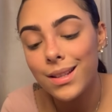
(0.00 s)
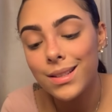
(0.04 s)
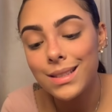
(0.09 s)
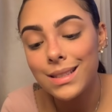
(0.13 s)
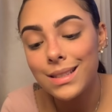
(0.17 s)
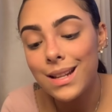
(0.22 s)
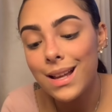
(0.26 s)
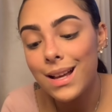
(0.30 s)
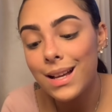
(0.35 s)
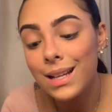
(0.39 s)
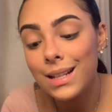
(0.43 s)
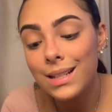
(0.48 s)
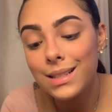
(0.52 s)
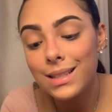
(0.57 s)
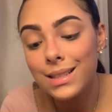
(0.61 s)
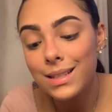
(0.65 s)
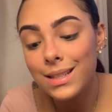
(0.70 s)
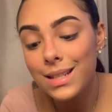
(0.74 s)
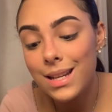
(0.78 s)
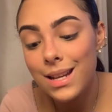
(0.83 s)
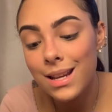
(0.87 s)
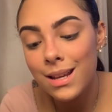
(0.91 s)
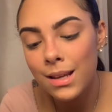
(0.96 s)
It's not gonna
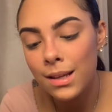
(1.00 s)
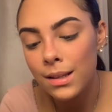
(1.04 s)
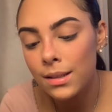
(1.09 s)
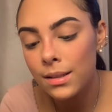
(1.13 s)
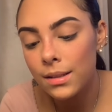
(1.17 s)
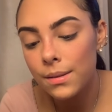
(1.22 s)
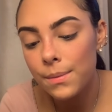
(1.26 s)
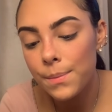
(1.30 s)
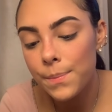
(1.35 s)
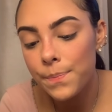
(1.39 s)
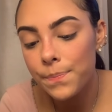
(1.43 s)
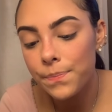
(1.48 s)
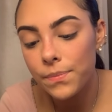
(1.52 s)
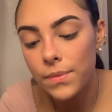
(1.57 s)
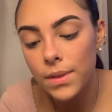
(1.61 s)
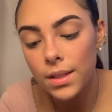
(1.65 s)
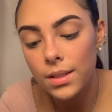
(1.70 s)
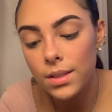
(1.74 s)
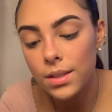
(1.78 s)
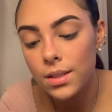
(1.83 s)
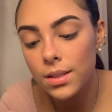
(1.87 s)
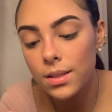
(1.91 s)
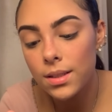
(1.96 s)
stick.
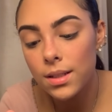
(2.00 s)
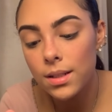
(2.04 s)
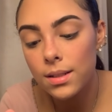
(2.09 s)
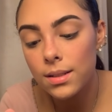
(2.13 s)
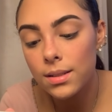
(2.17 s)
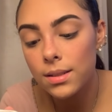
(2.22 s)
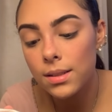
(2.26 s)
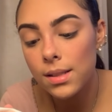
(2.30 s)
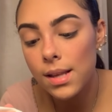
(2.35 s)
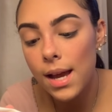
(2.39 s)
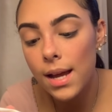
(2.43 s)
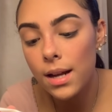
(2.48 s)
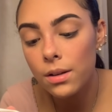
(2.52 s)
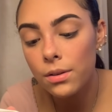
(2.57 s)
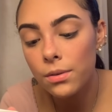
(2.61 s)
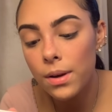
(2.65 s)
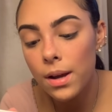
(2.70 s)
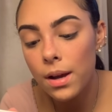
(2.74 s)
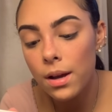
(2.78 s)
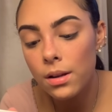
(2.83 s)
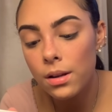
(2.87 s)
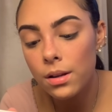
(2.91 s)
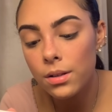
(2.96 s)
It's just gonna slide
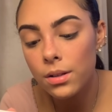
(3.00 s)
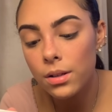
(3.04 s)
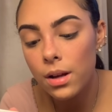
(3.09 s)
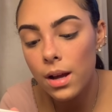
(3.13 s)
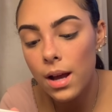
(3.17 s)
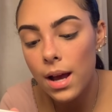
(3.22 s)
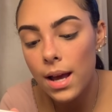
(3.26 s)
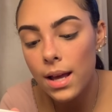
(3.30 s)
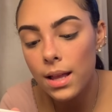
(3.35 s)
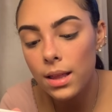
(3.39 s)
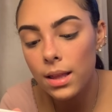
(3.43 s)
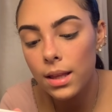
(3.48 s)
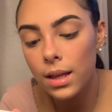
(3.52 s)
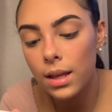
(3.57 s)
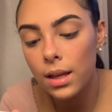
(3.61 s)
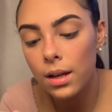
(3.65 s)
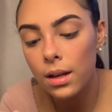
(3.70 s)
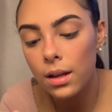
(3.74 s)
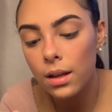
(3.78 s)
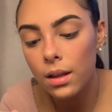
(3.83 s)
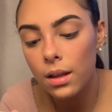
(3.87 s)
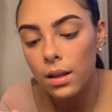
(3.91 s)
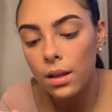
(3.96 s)
around on your
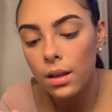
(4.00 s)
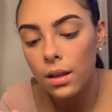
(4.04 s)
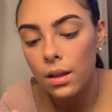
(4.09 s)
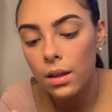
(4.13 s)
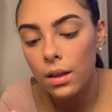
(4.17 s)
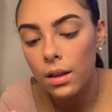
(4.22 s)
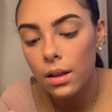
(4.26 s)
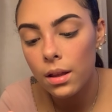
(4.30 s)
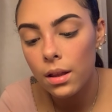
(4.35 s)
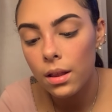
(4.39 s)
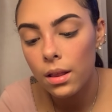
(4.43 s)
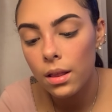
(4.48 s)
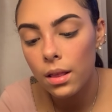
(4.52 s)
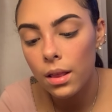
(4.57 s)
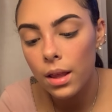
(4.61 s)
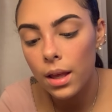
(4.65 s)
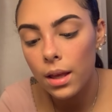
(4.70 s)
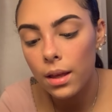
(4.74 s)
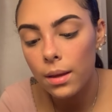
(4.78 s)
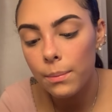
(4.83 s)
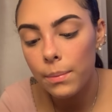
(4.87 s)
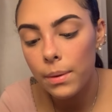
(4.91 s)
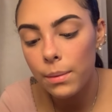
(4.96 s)
eyelid
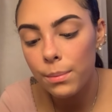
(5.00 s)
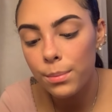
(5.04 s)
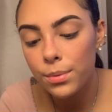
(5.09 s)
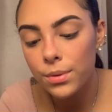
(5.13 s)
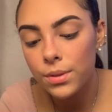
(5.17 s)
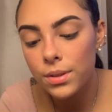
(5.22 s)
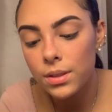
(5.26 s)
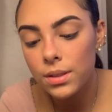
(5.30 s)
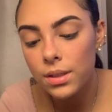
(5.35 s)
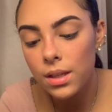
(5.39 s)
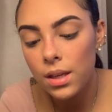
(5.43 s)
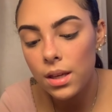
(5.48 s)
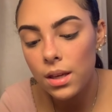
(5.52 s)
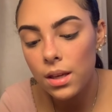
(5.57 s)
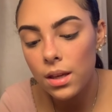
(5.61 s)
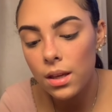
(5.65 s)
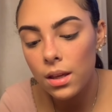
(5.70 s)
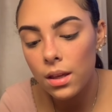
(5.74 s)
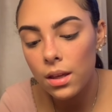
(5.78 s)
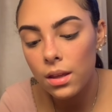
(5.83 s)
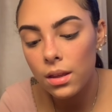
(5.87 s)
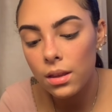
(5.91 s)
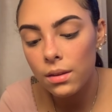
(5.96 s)
like people
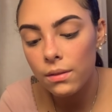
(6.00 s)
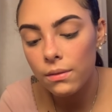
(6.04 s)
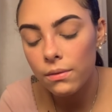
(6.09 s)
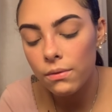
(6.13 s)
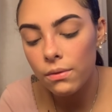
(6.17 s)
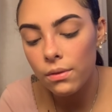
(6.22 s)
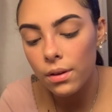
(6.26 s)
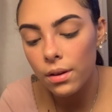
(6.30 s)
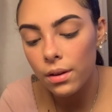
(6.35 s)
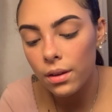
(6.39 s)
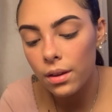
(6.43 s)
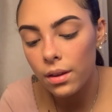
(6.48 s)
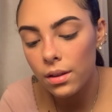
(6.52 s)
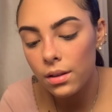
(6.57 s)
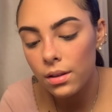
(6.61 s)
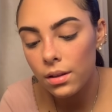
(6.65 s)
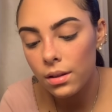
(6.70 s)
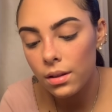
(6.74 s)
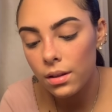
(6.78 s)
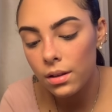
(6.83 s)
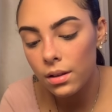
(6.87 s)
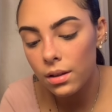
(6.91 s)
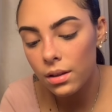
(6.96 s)
skiing in the
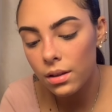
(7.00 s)
fucking...